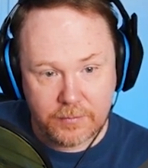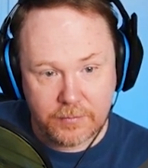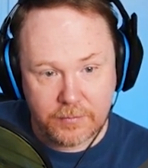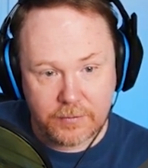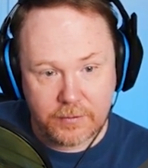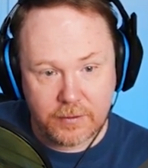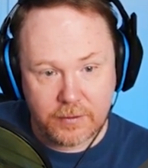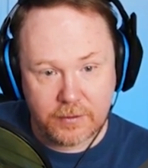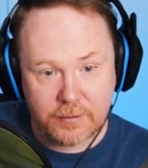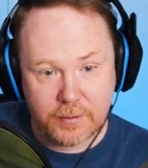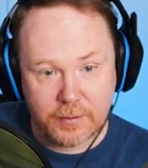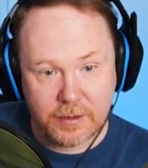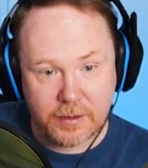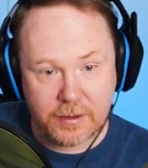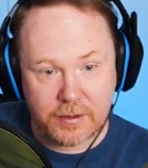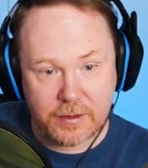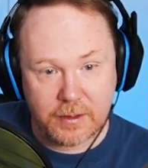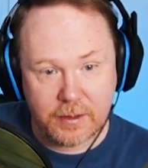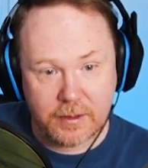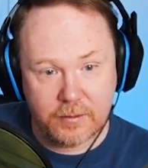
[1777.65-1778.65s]
So he's a bit like
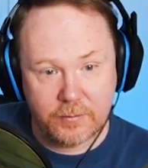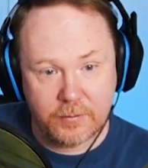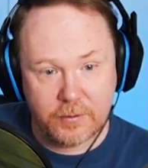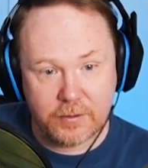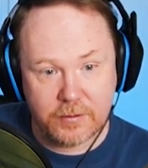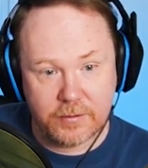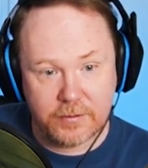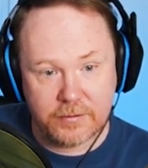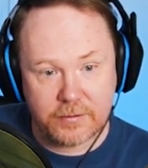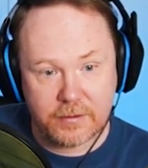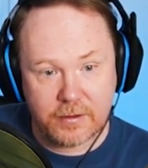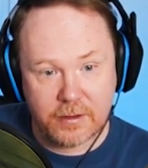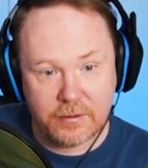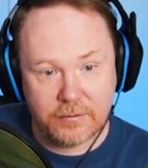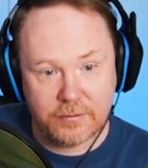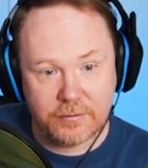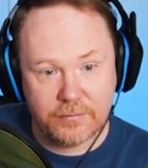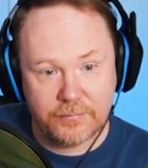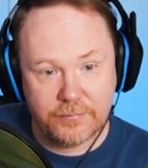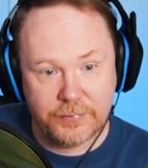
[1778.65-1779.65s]
that. And we've got this kind
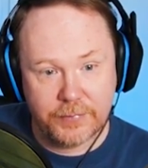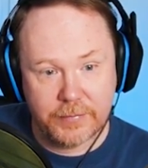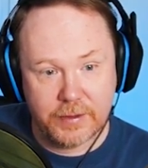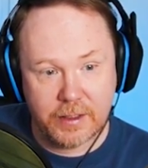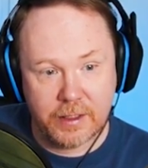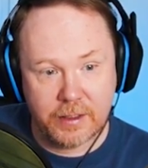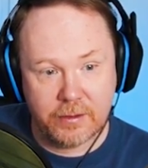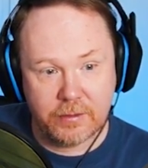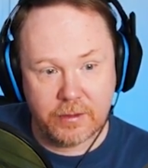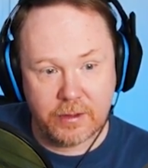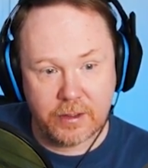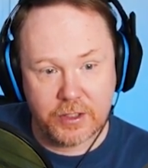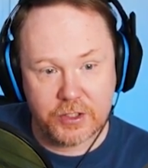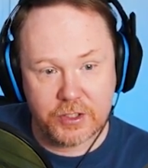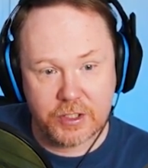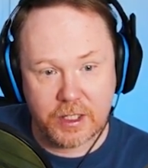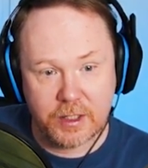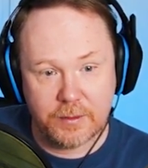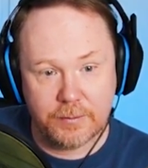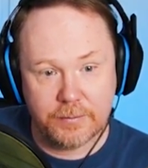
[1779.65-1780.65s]
of angry eye shape.